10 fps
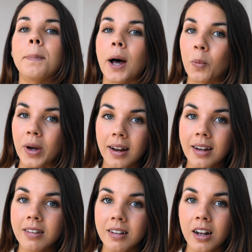But when
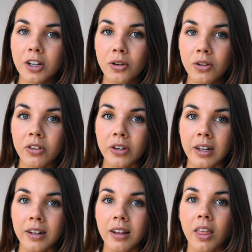I started using
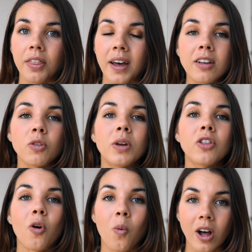it, that's when
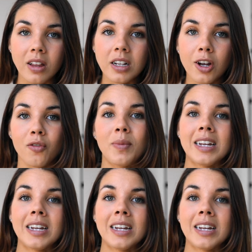the quality of